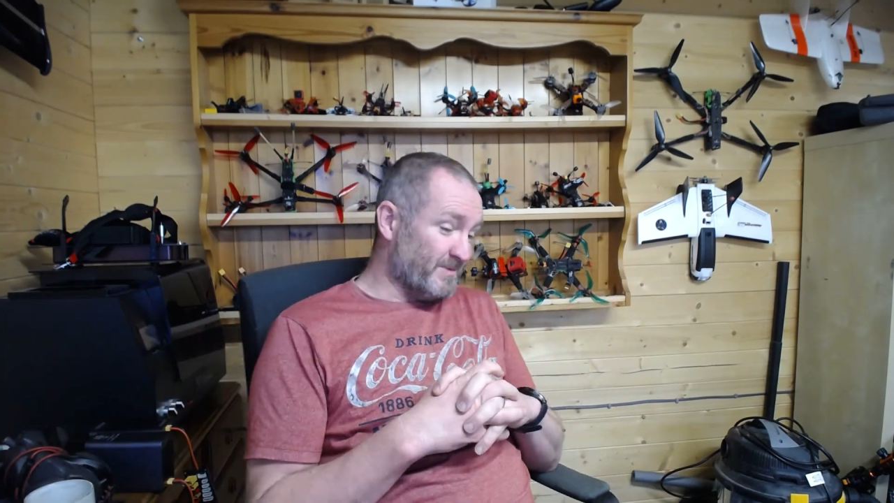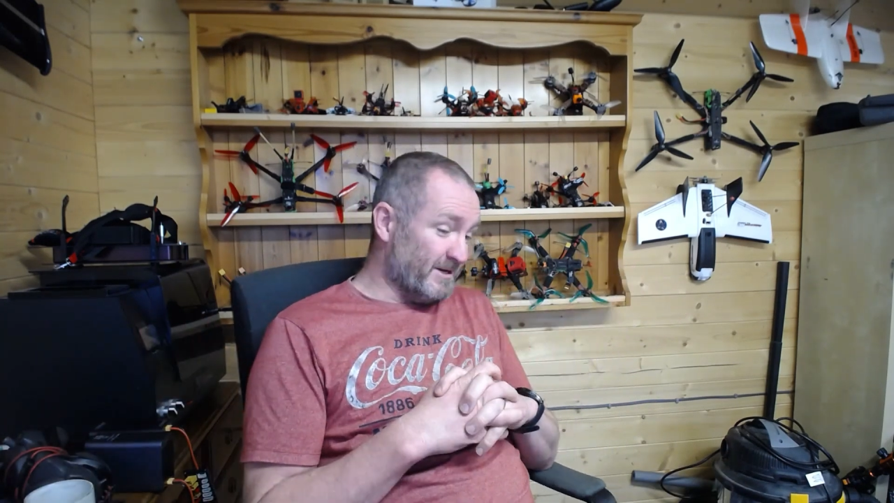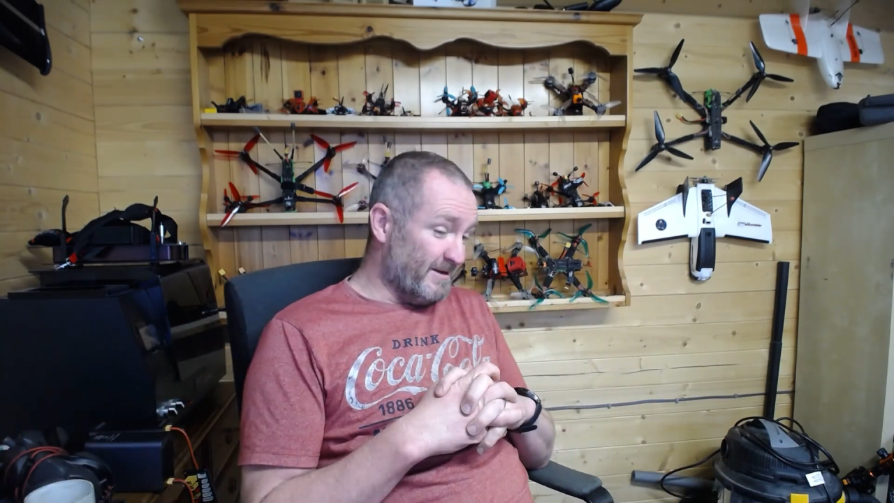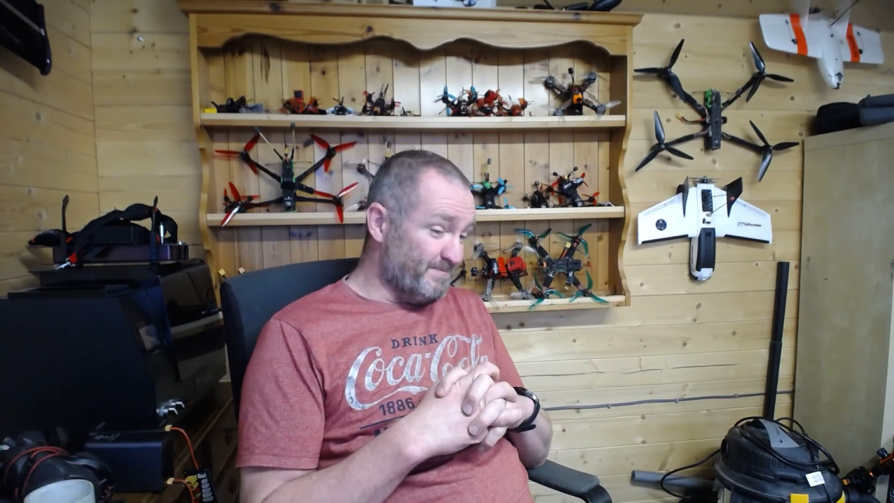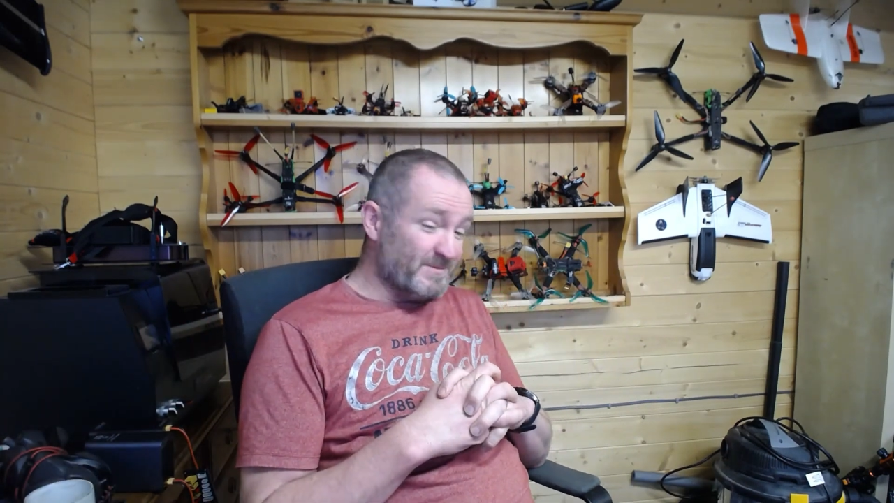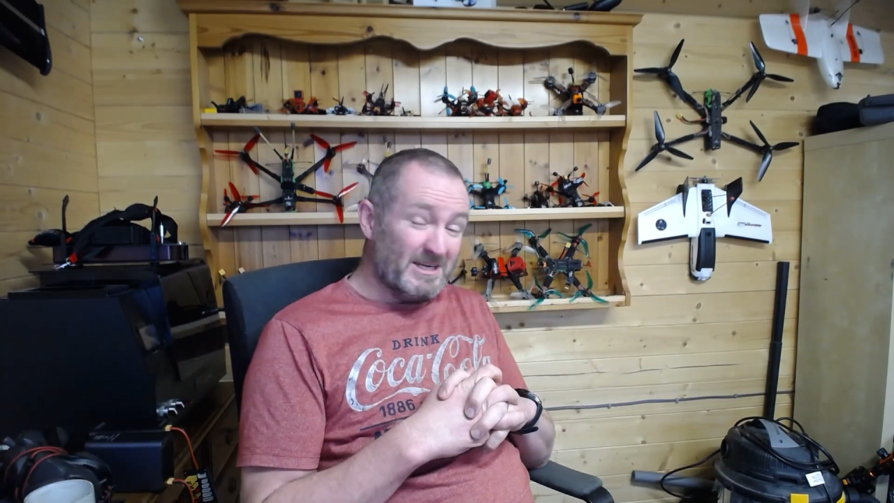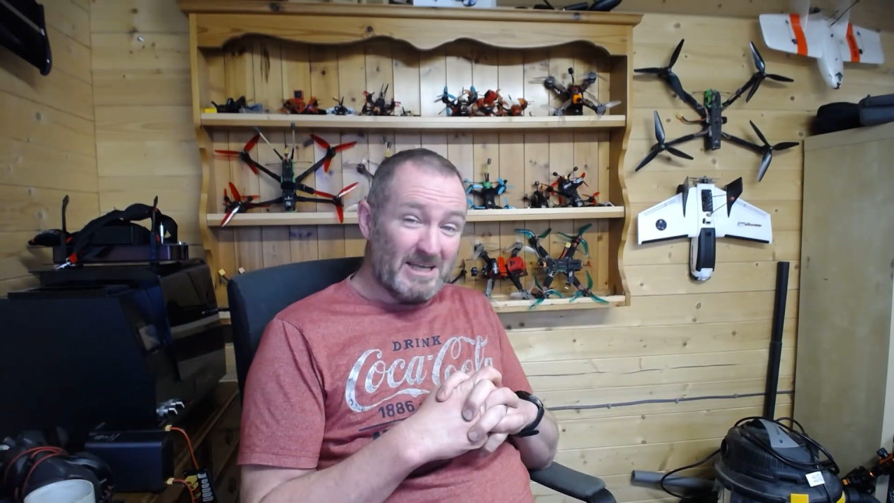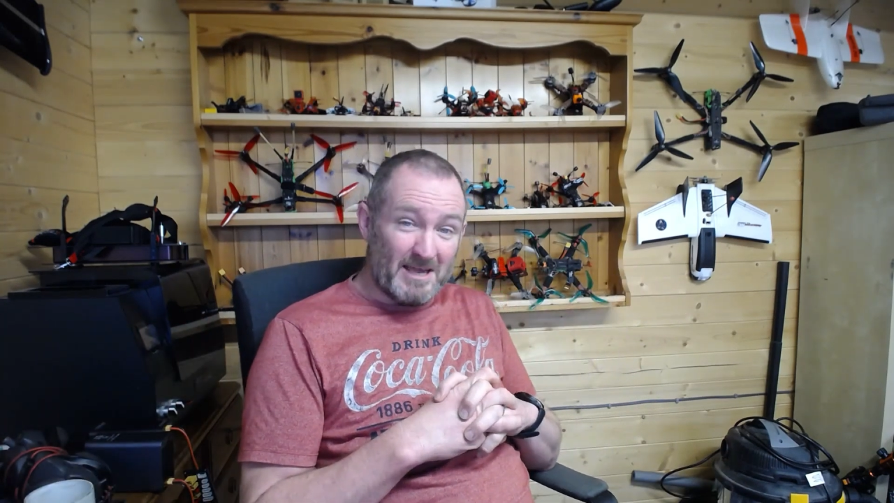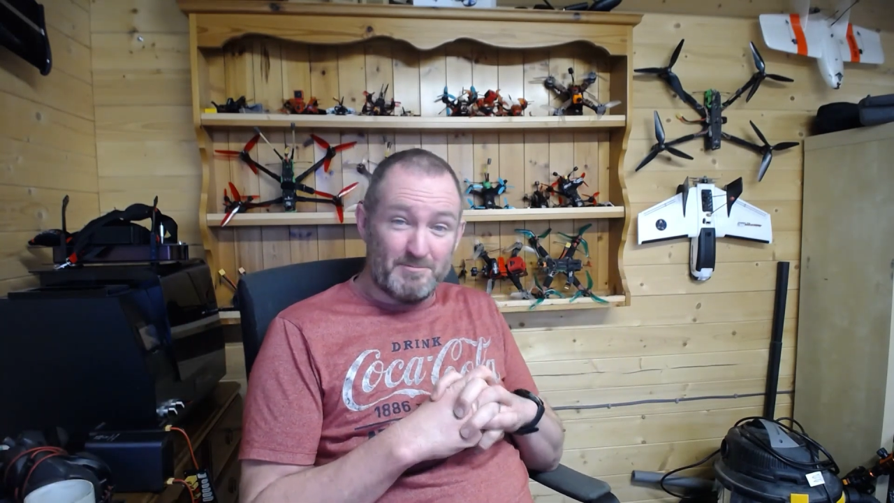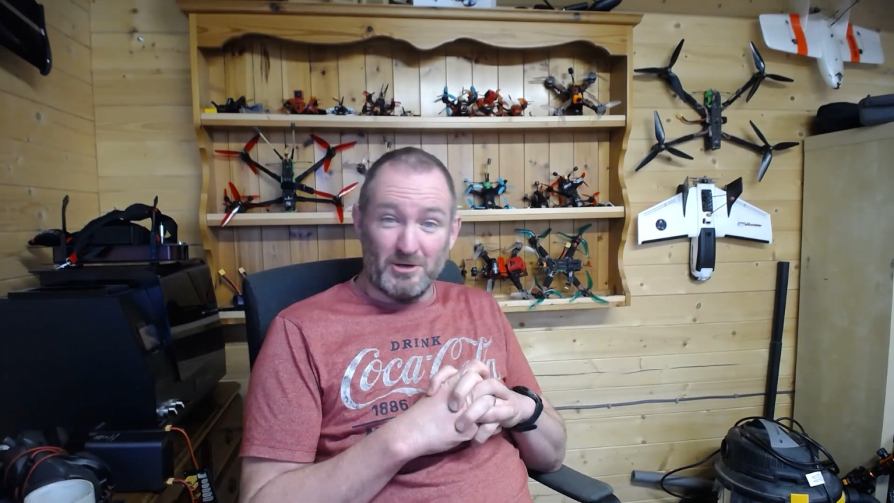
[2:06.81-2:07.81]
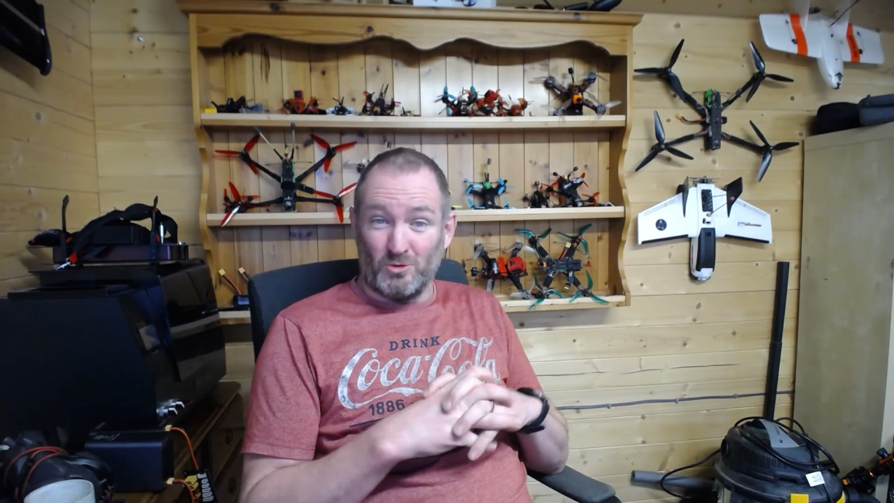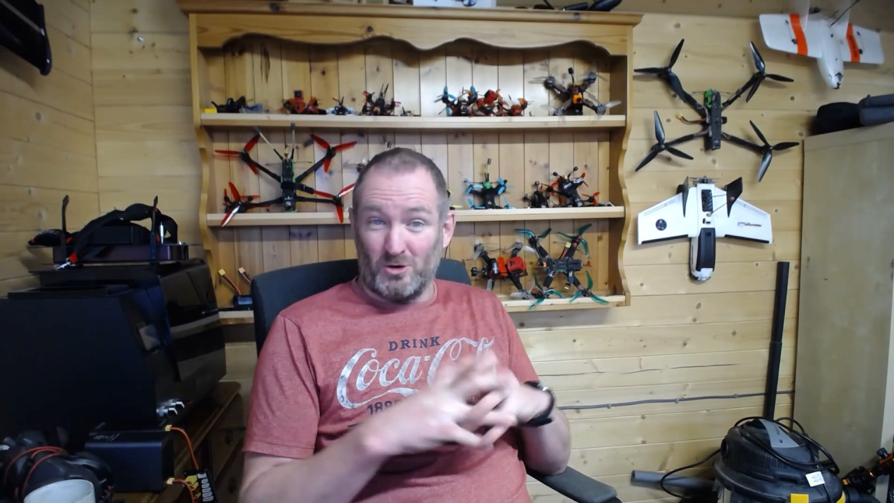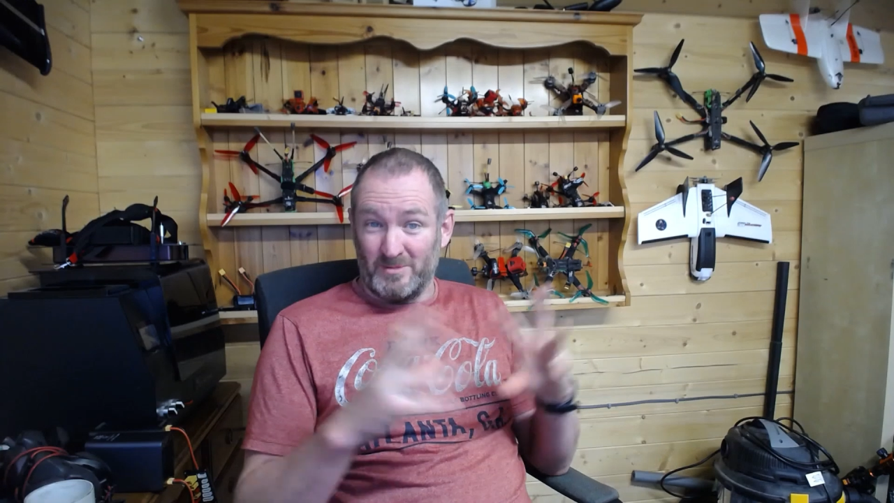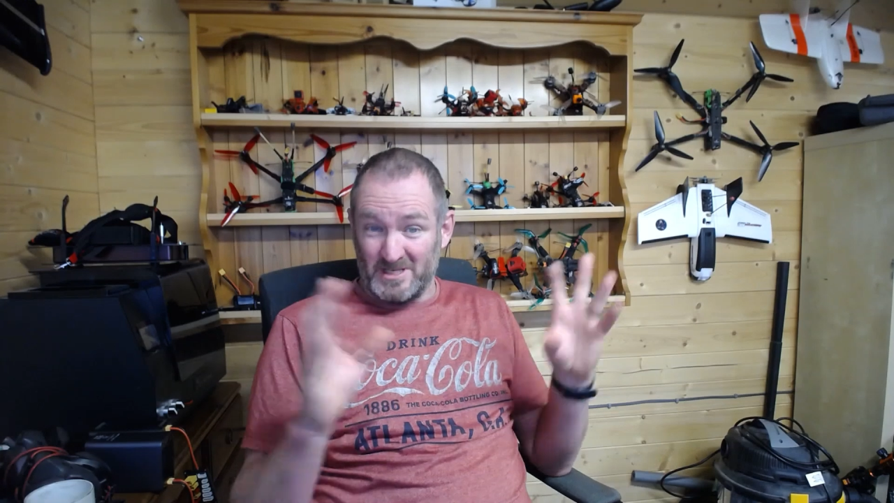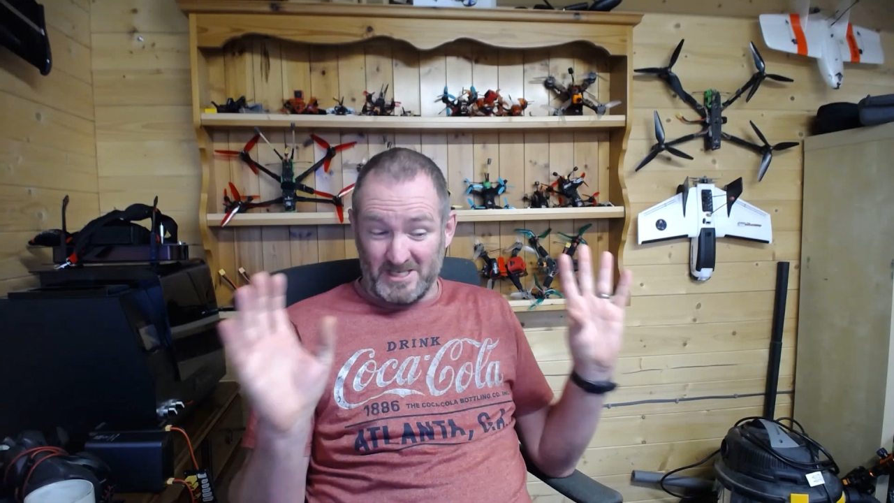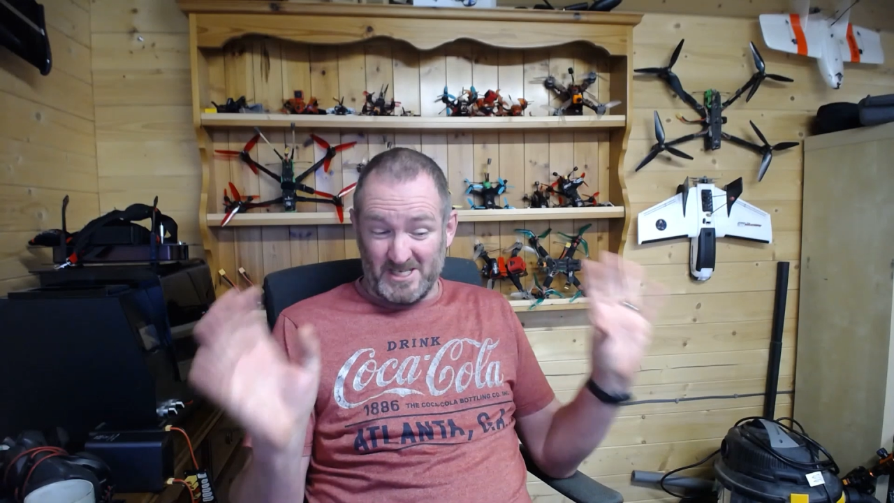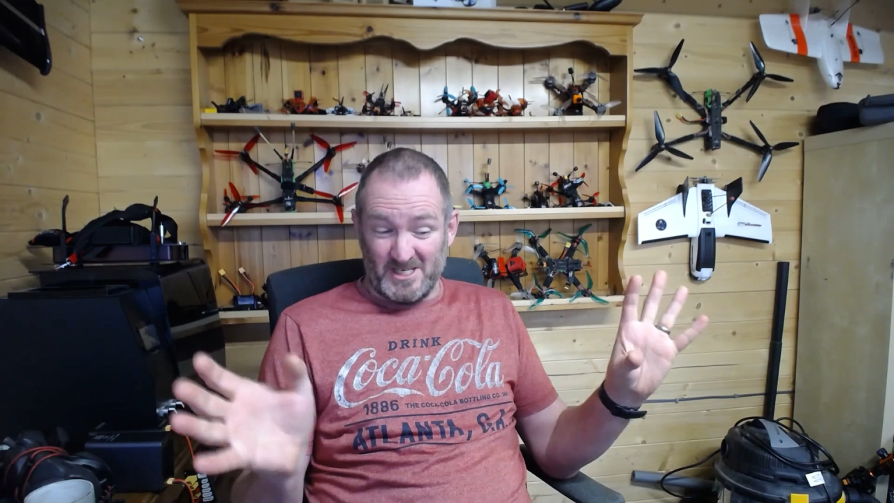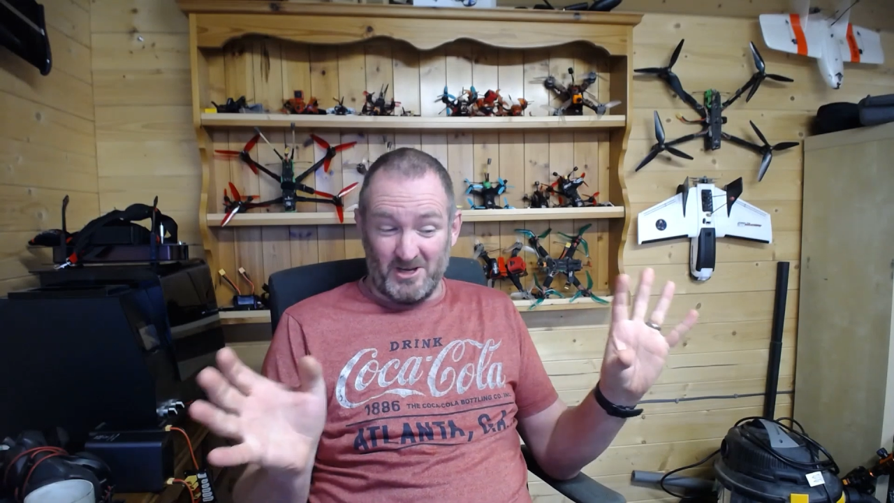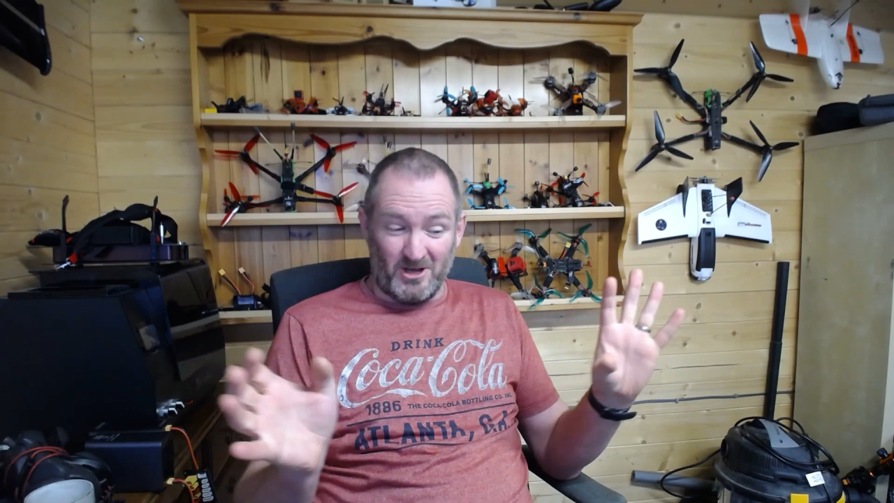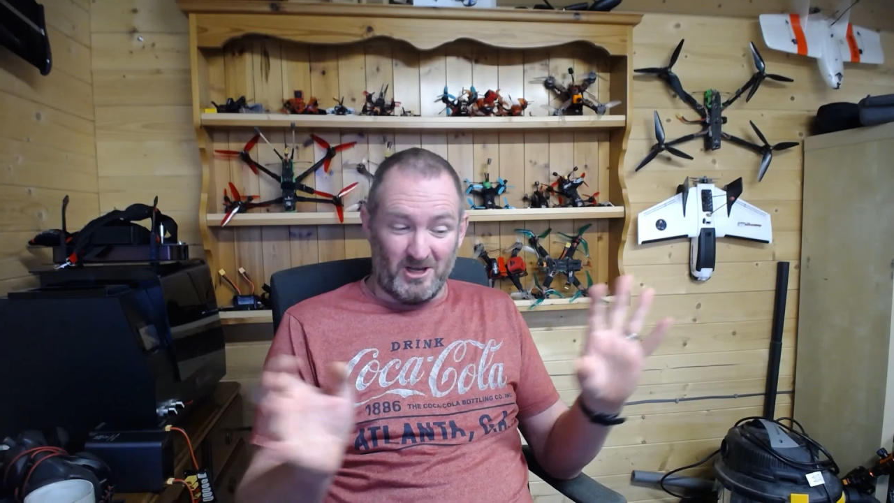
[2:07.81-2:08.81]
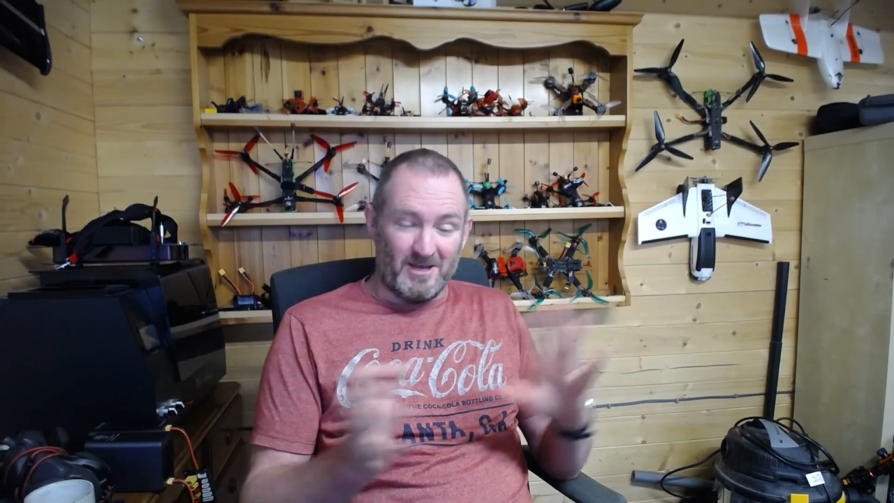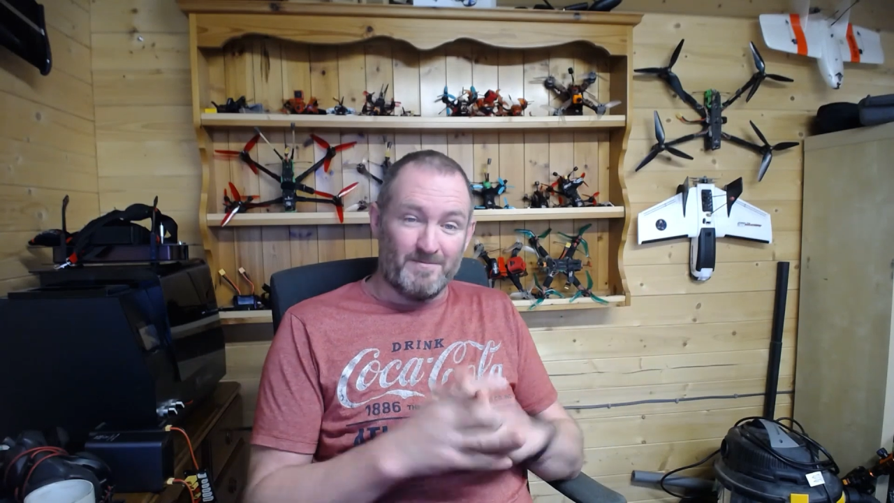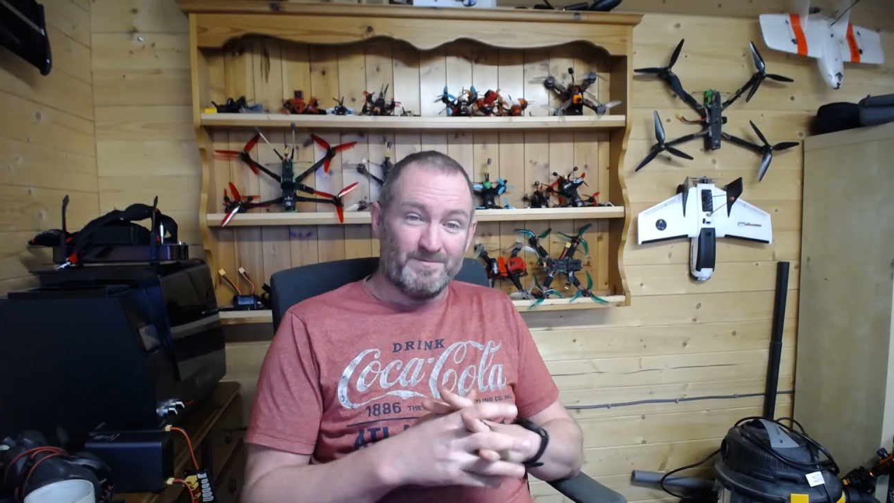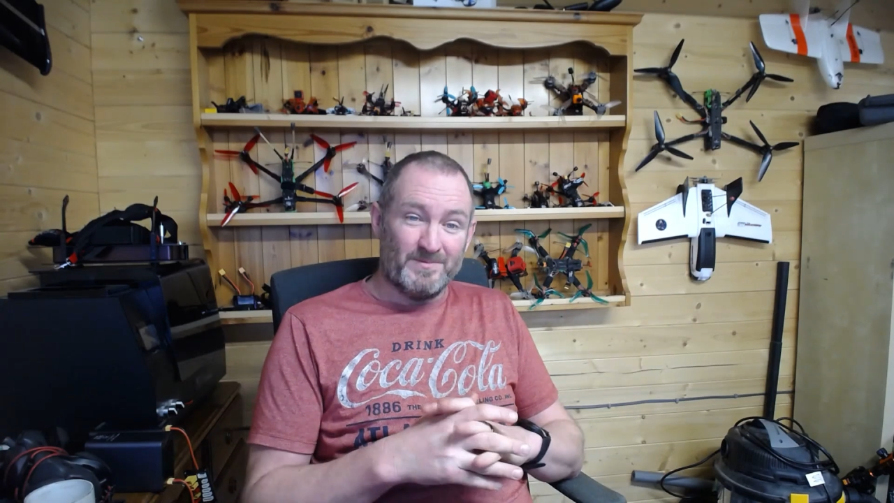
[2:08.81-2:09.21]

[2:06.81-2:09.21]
Lipo warmers, as I said earlier.